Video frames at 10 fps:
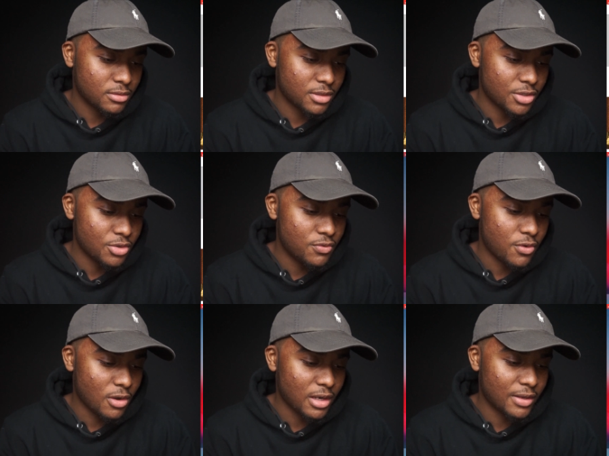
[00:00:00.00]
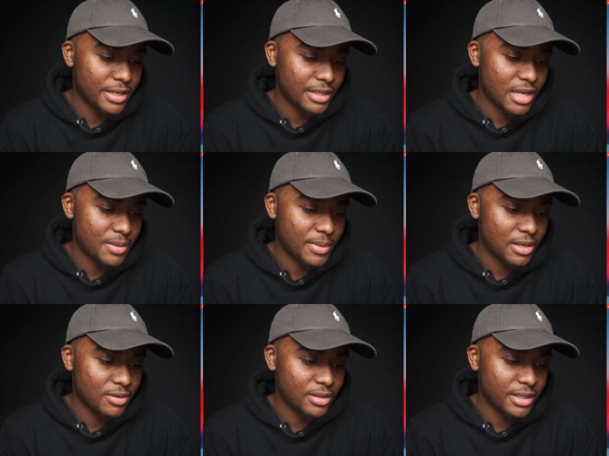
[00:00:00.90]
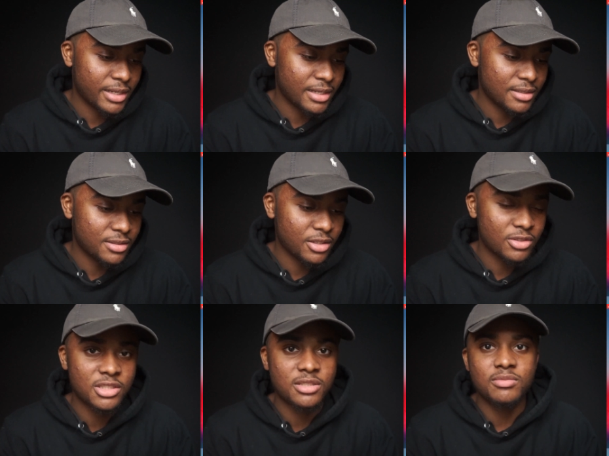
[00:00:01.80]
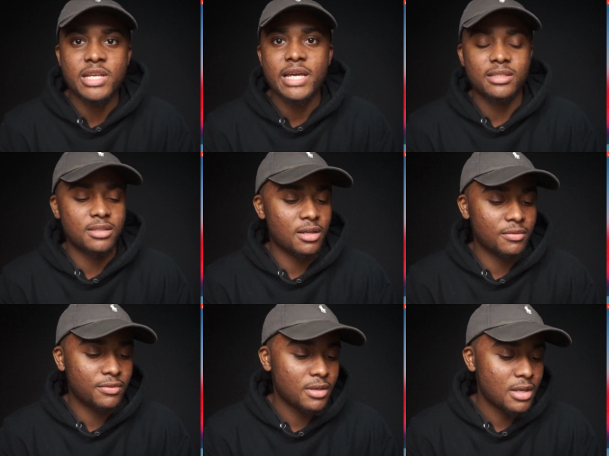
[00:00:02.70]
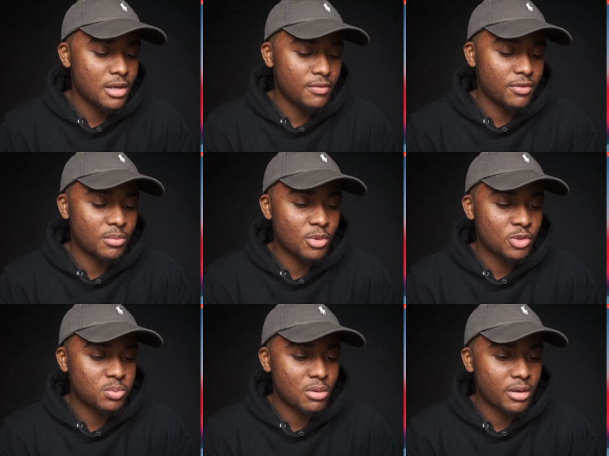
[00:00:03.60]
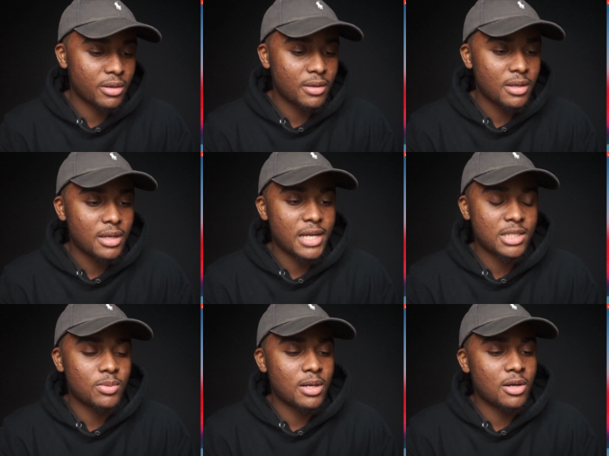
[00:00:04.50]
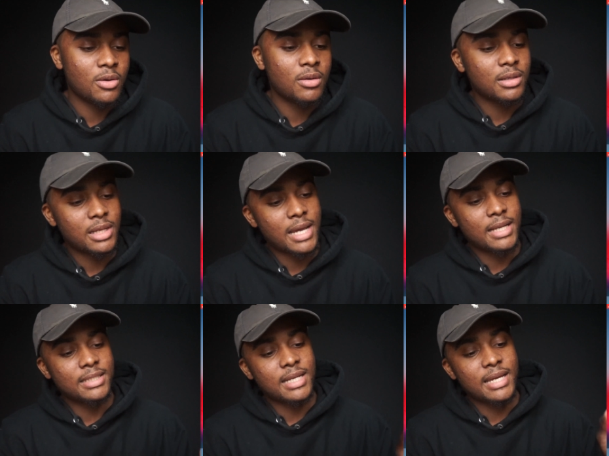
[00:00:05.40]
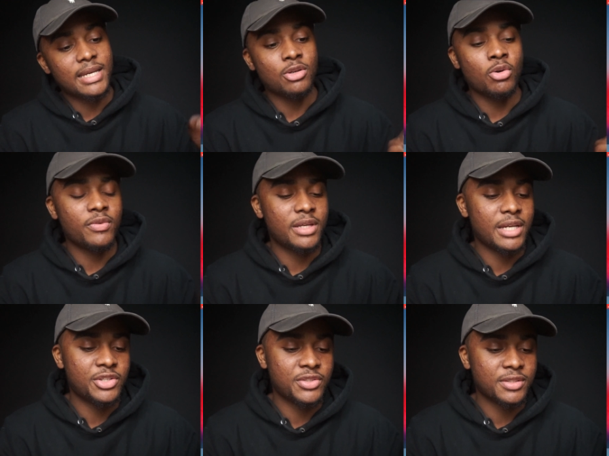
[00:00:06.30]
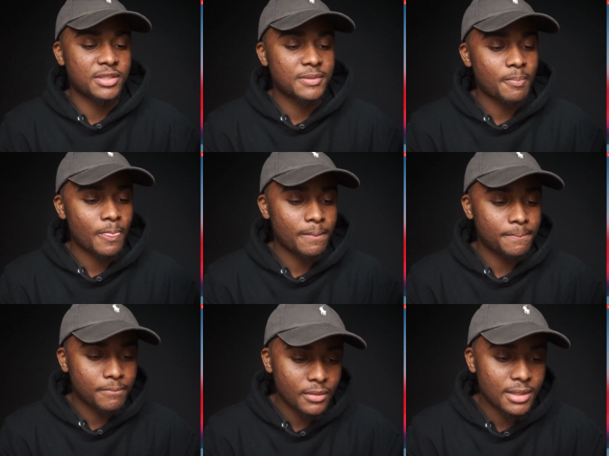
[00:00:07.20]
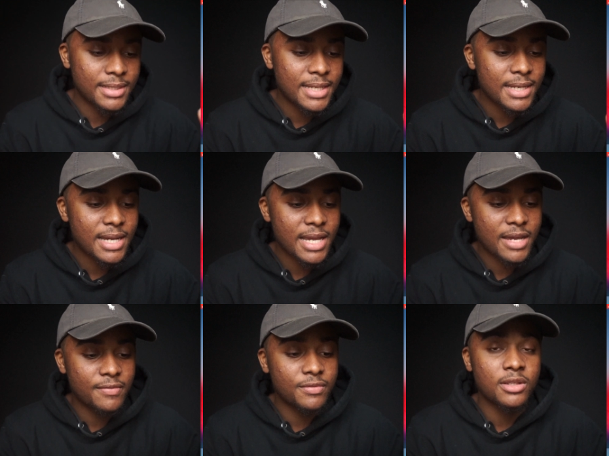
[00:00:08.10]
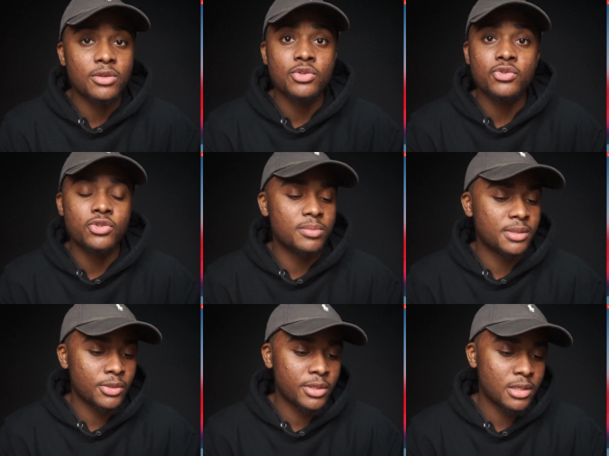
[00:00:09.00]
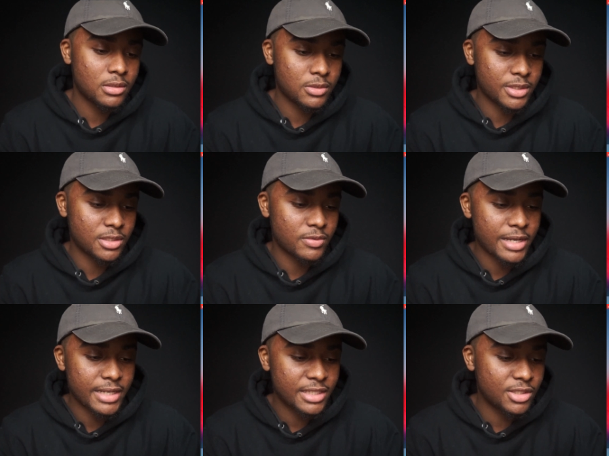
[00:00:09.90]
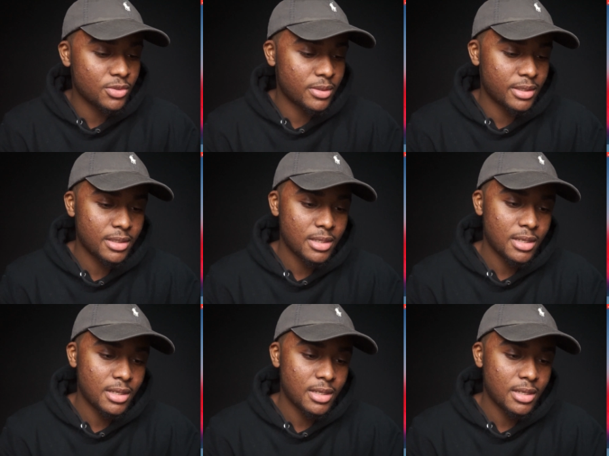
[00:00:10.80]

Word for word: the new Fallout that came out, and, you know, just tech stuff for the most part, as well as I get notifications. And then I have, you know, YouTube Studios, which is right next to it.